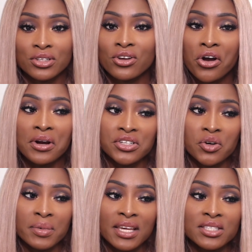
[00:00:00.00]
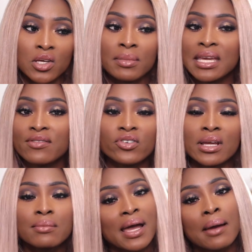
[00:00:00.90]
looks orange on me. So I'm either,
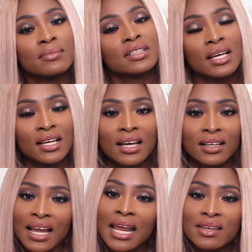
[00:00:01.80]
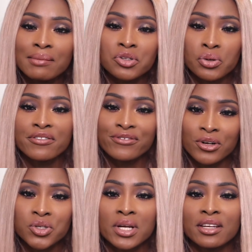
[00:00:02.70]
in, I'm kind of in between
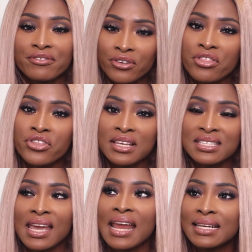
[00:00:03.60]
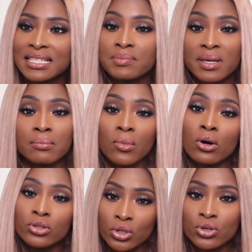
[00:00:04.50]
420 and 430. I need to be
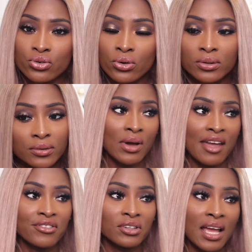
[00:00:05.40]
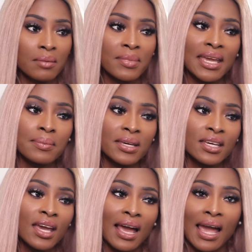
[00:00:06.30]
more neutral. So I feel like
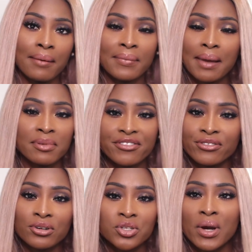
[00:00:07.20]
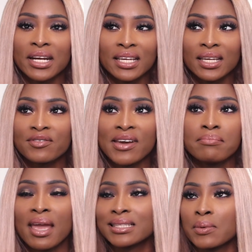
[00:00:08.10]
maybe I might be 420 if I
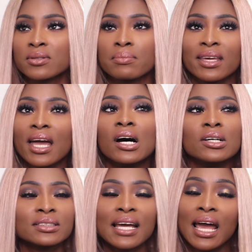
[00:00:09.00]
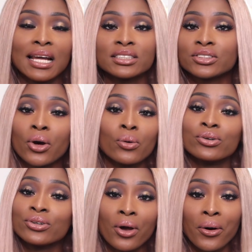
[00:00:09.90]
mix it with something else. I
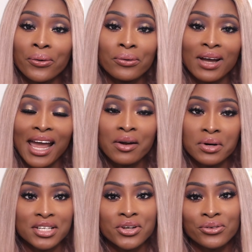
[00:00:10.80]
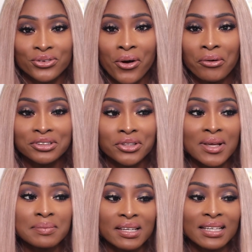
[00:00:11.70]
don't know. I really don't know. So
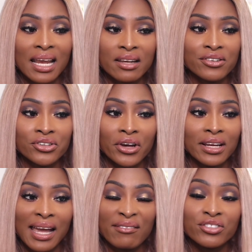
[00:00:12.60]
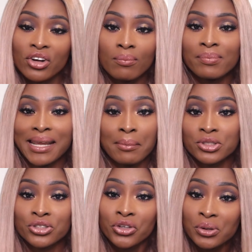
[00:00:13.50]
it's been kind of annoying. I've not been able
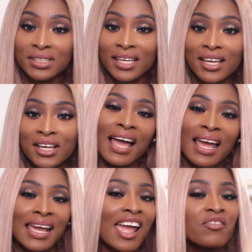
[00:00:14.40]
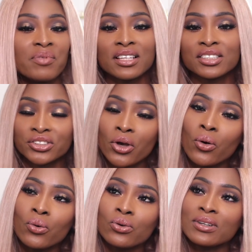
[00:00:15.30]
to use it. And I've been
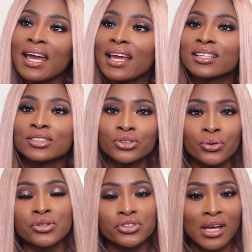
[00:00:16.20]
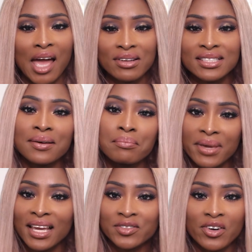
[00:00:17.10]
so like used to having to
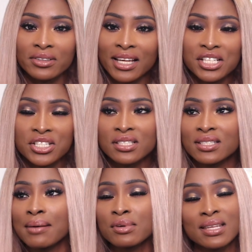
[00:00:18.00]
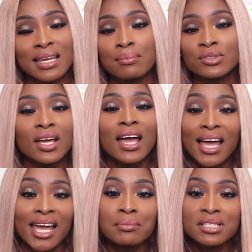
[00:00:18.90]
mix foundations. I'm just like, I'm,
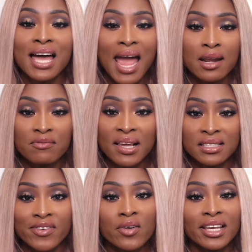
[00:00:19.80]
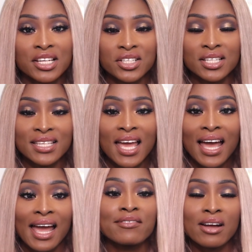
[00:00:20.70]
I'm tired of mixing foundations.
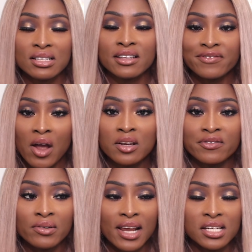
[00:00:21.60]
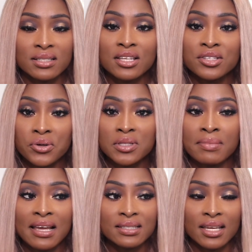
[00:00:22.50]
I've actually found a foundation that suits
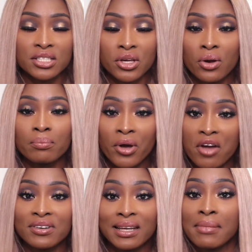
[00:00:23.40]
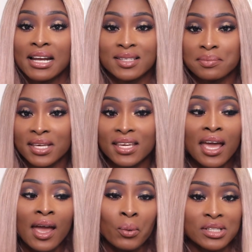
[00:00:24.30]
my skin tone, perfectly matches me,
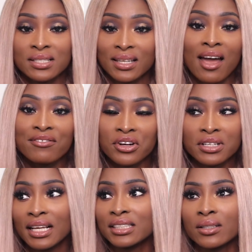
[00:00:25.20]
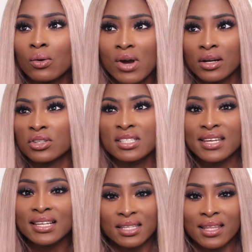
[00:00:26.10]
which is a Kat Von D. So why not just
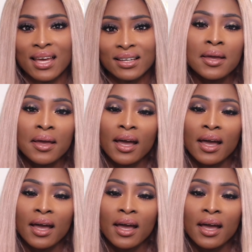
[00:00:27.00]
stick to that?